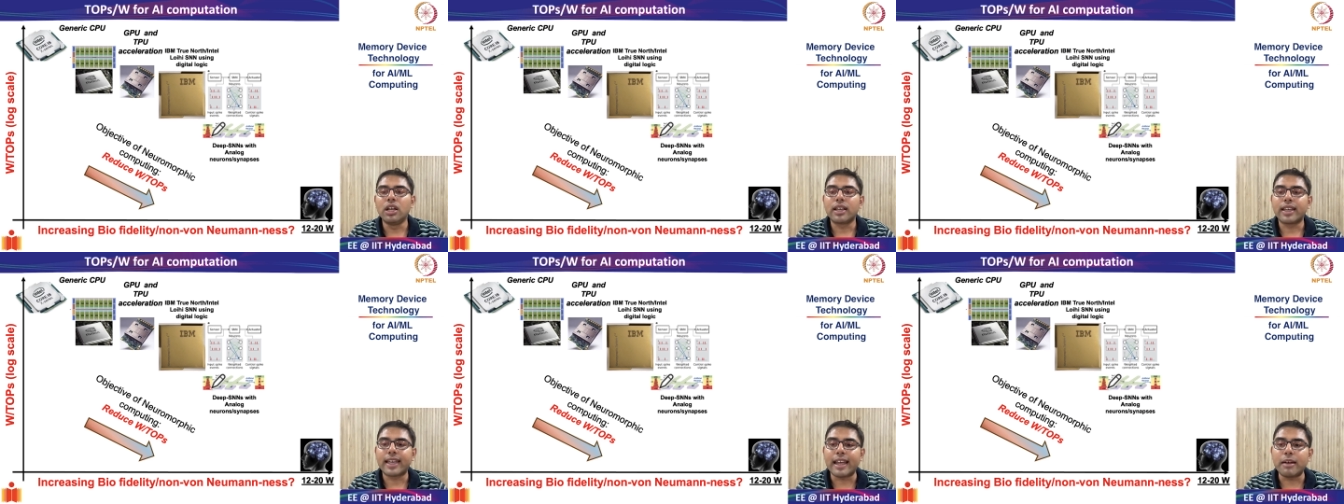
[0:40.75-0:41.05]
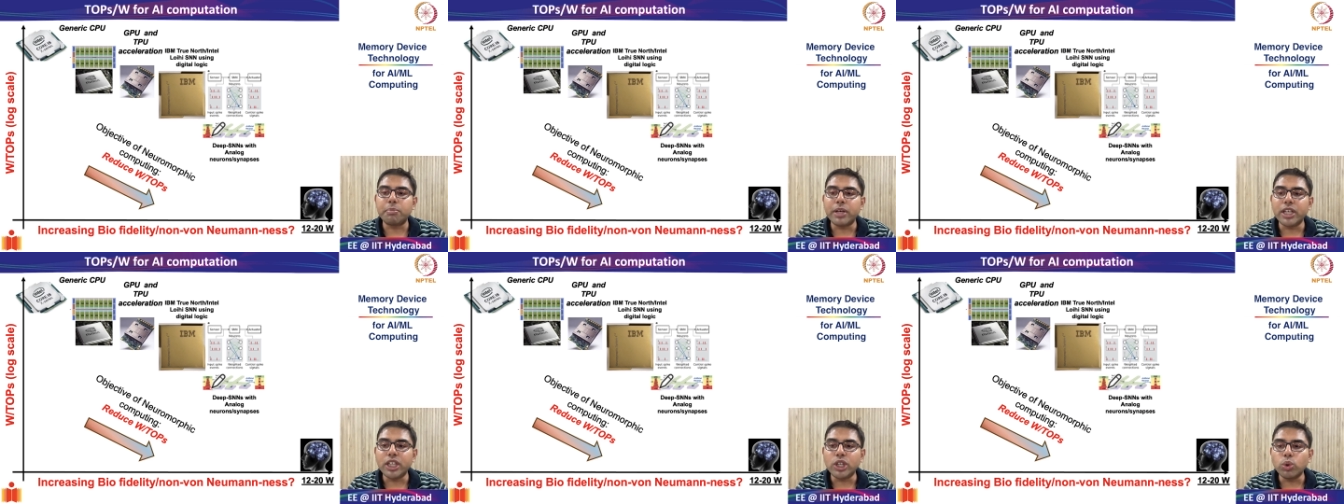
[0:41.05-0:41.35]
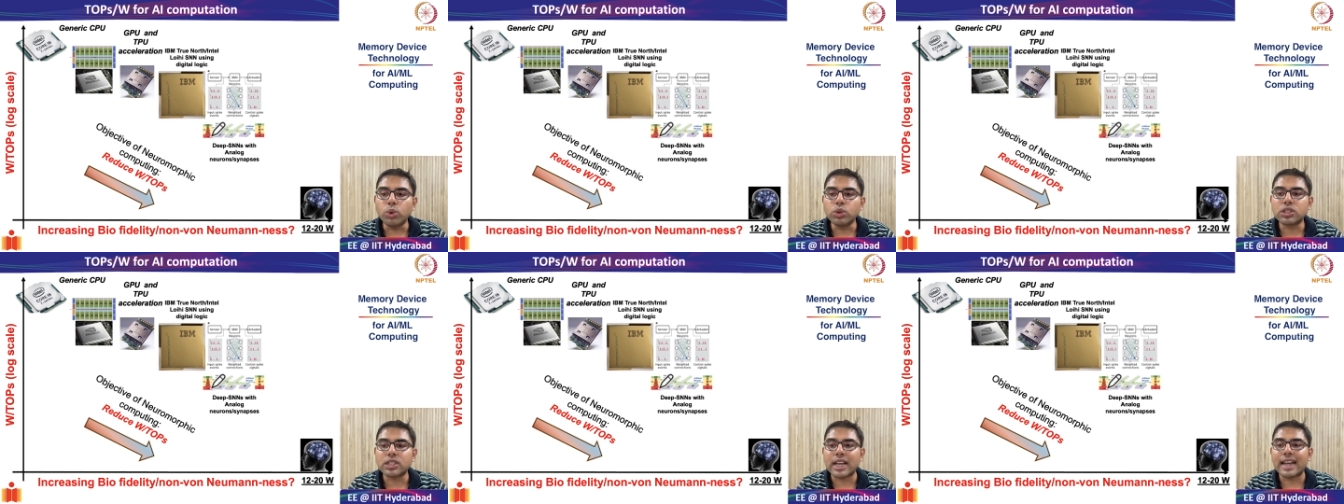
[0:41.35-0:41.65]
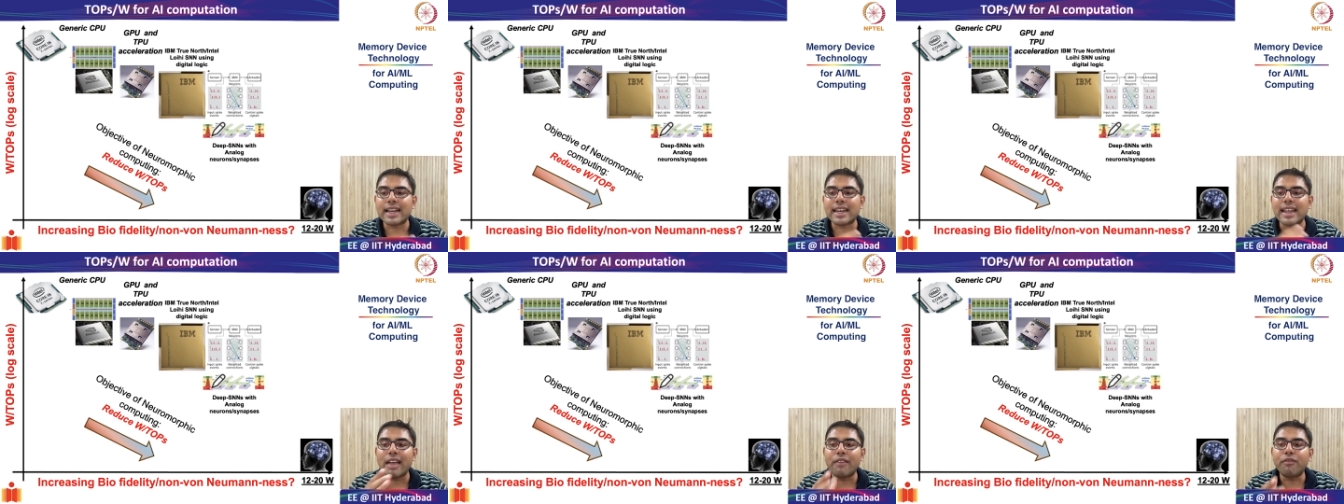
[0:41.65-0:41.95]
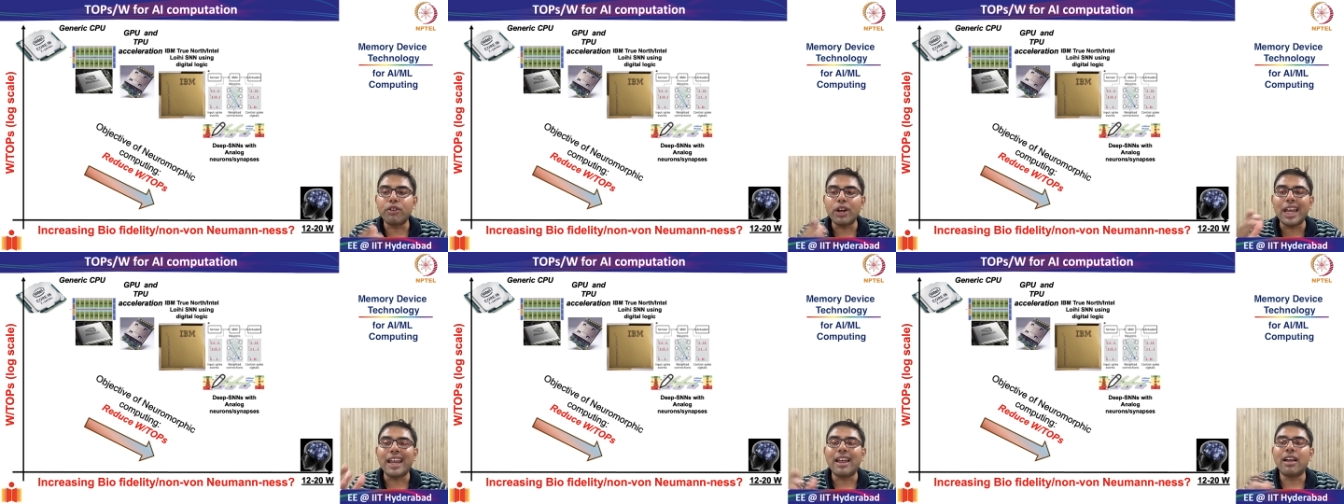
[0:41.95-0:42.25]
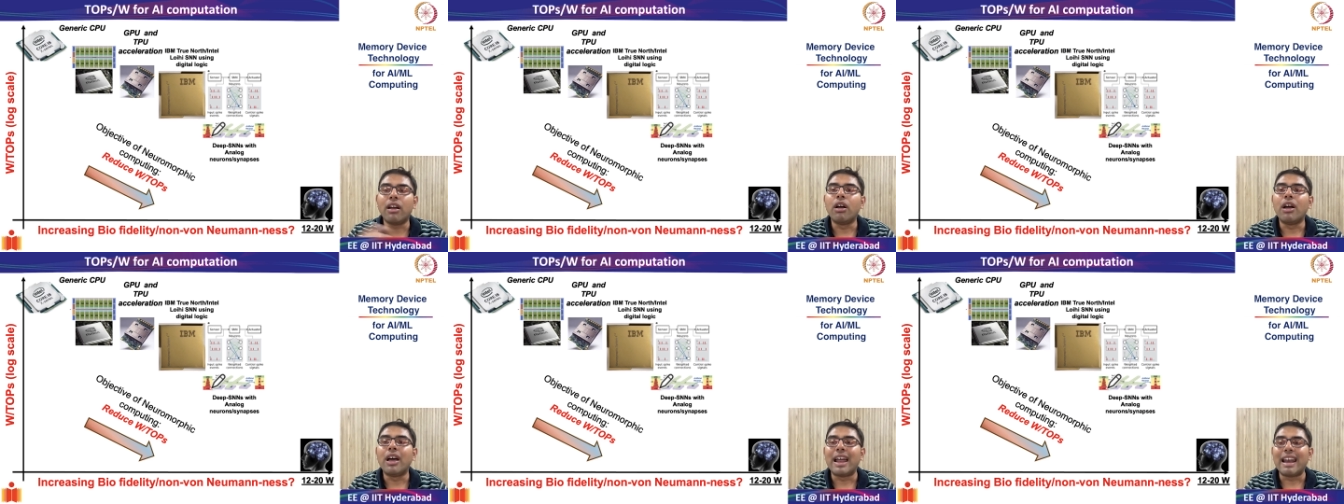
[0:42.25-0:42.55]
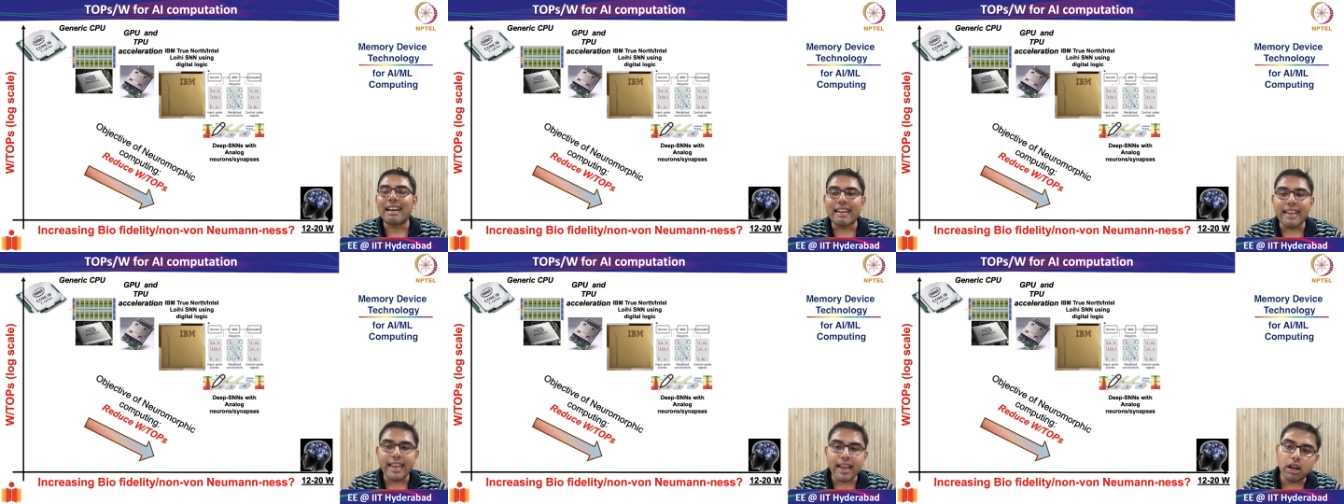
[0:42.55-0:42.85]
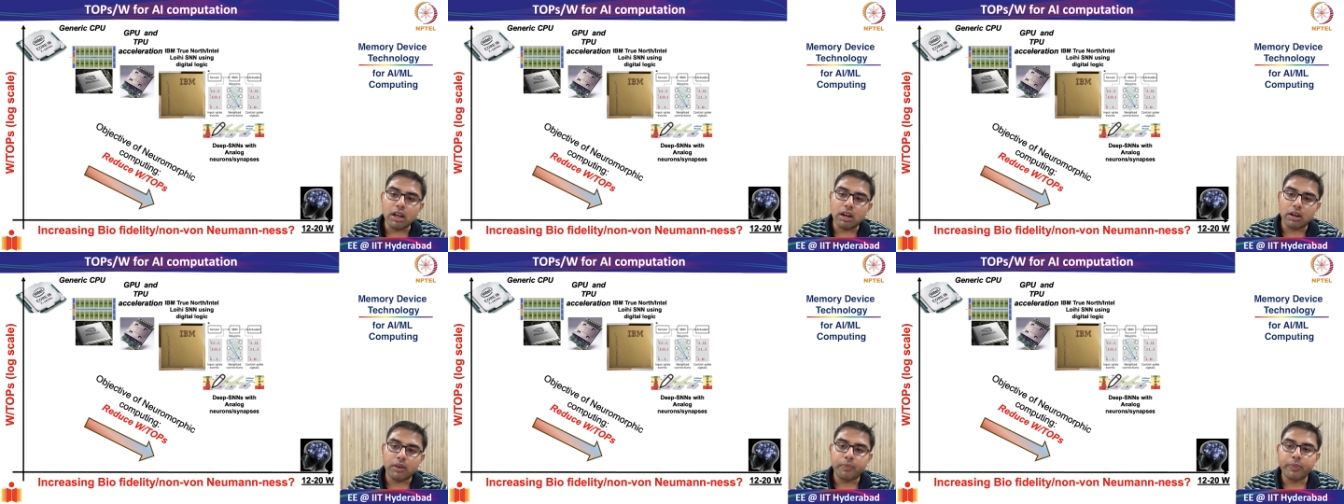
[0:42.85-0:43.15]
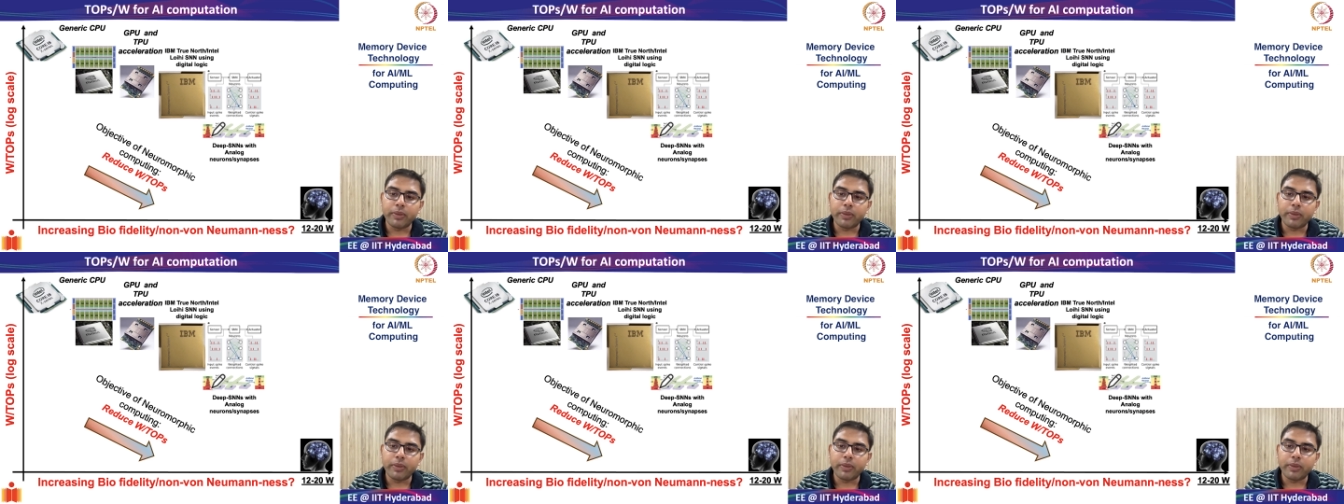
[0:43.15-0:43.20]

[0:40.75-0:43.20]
can be used at every layer